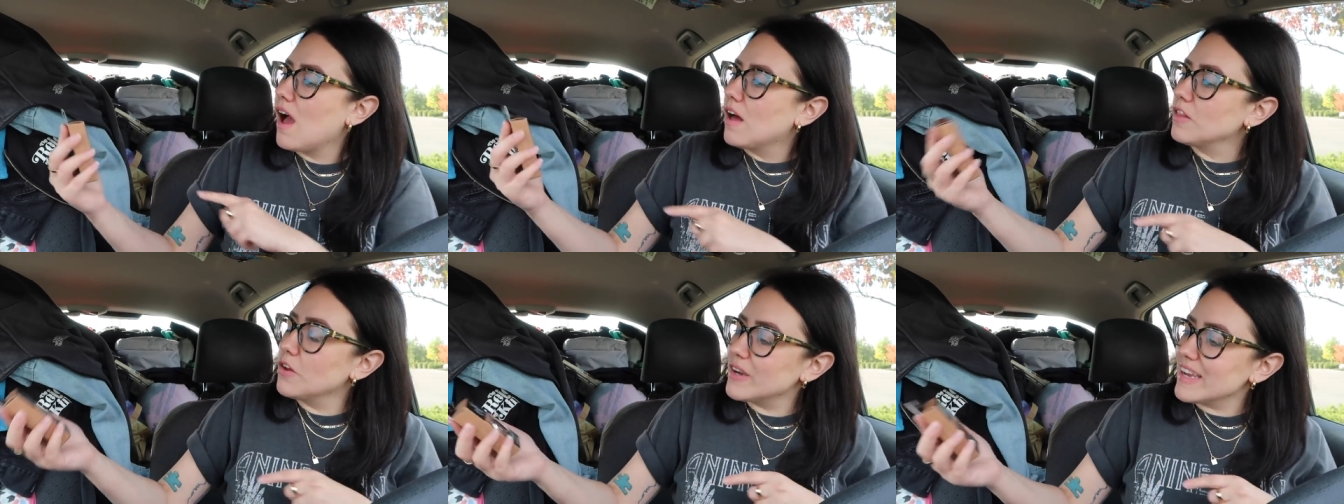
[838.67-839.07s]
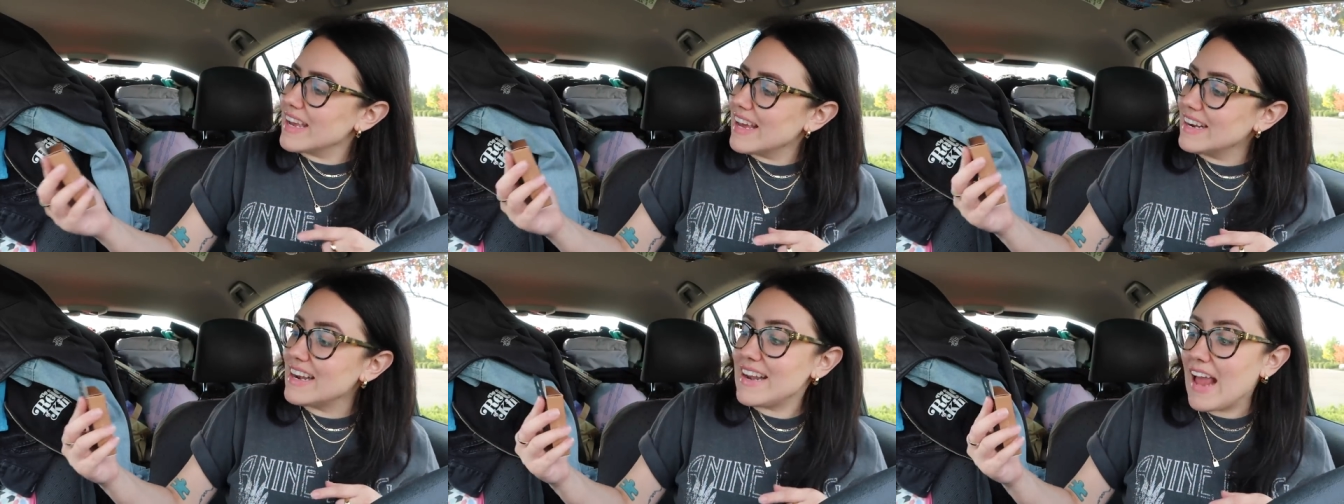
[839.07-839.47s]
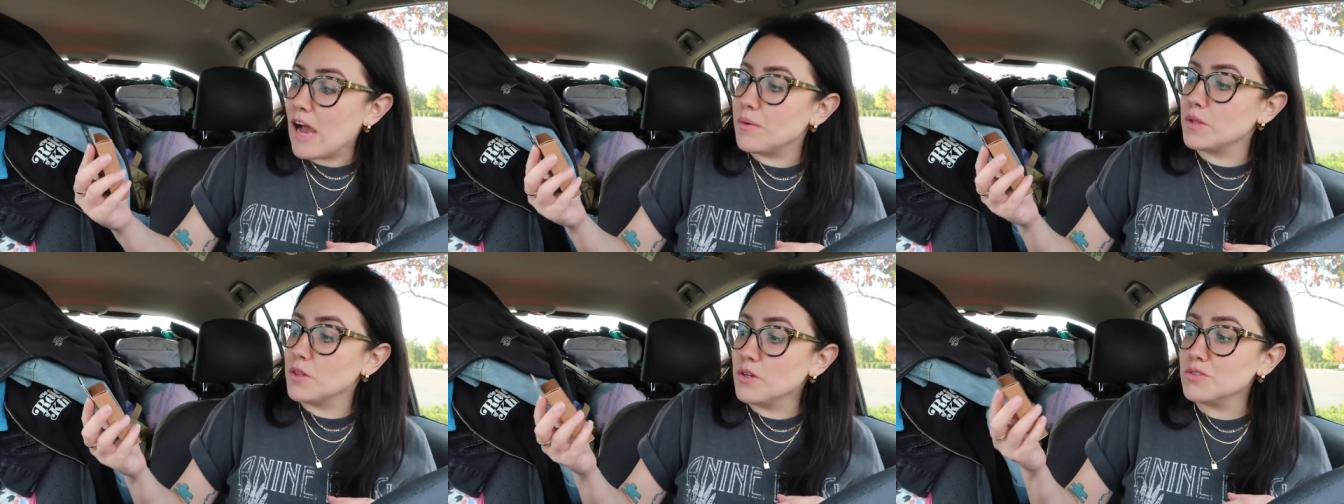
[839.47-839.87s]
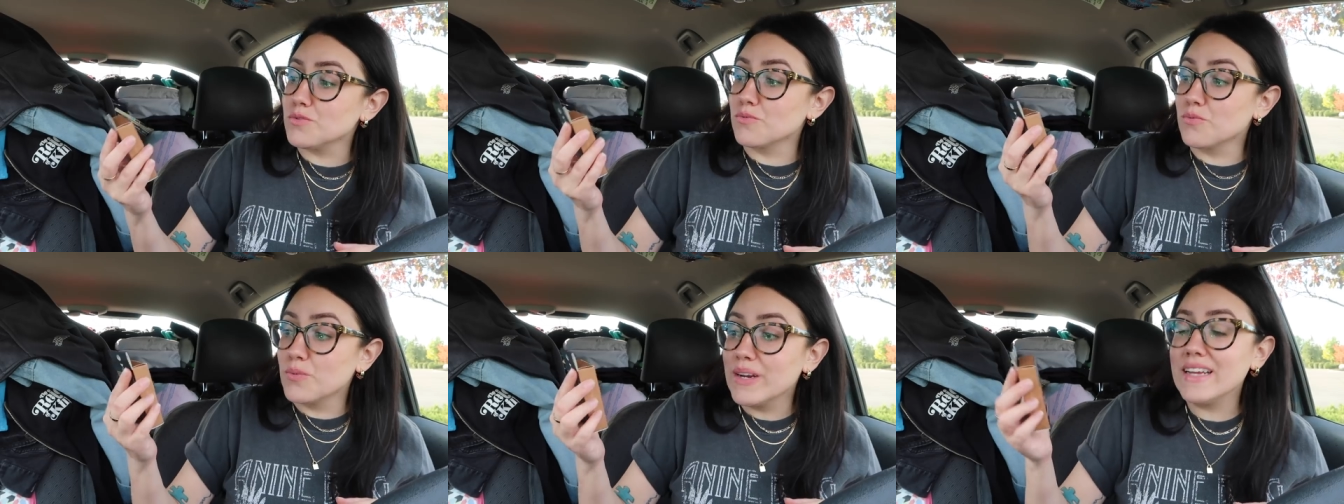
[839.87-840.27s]
Looking at it now, it looks
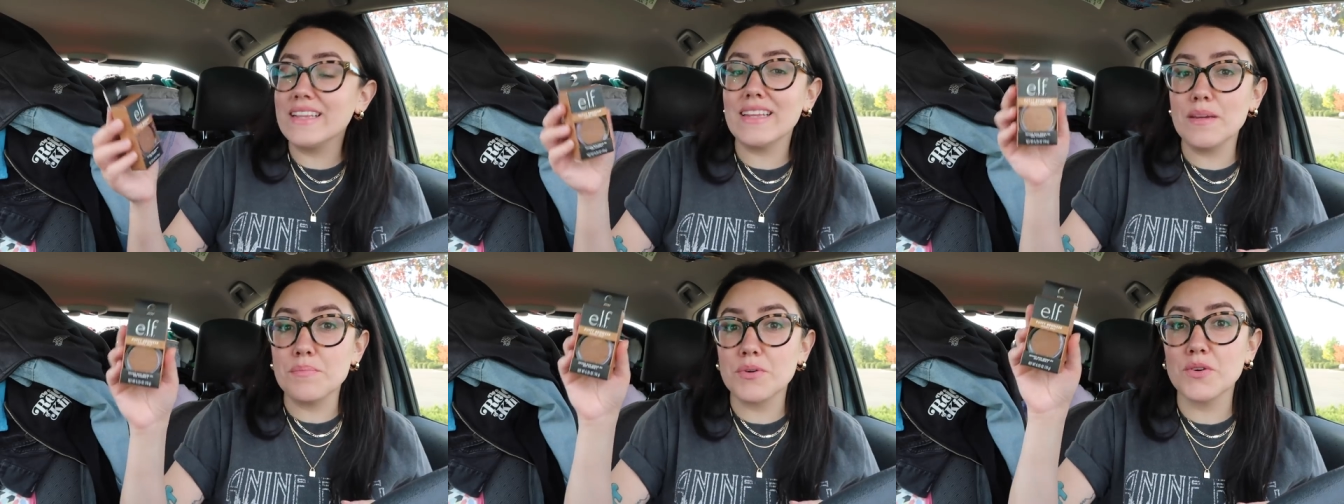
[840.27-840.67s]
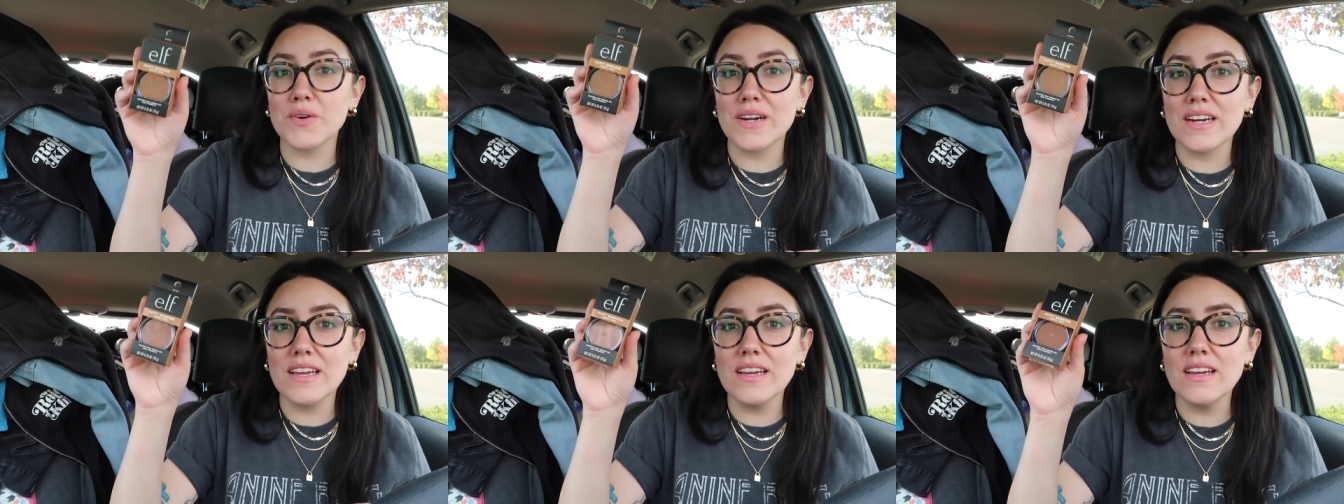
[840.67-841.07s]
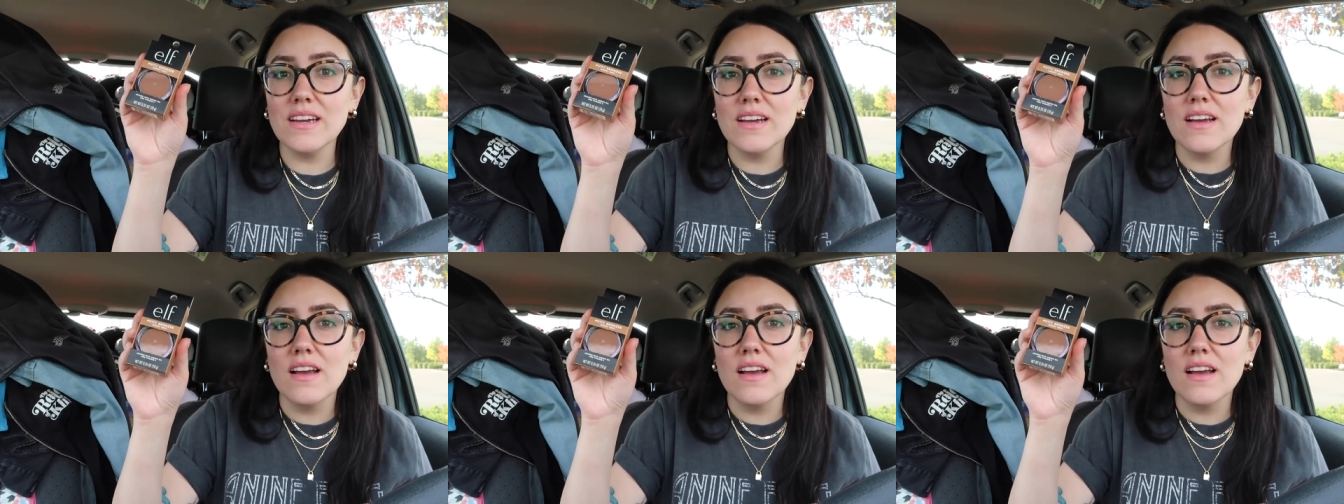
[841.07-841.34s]
really pretty.